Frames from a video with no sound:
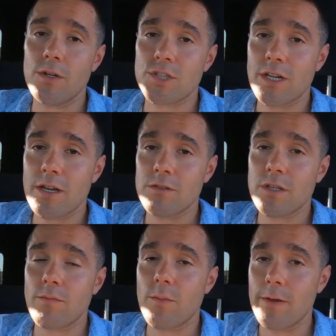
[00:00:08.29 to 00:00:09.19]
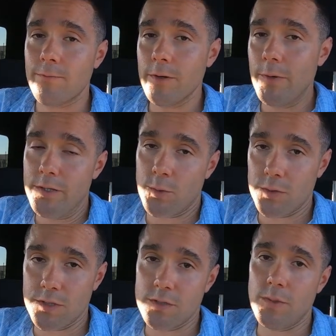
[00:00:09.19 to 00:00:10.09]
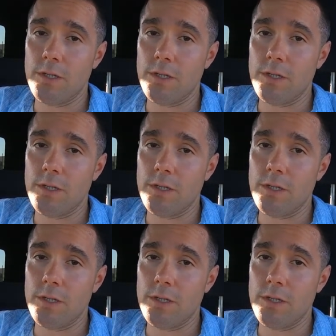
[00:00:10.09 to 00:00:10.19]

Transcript: and check out some of my free resources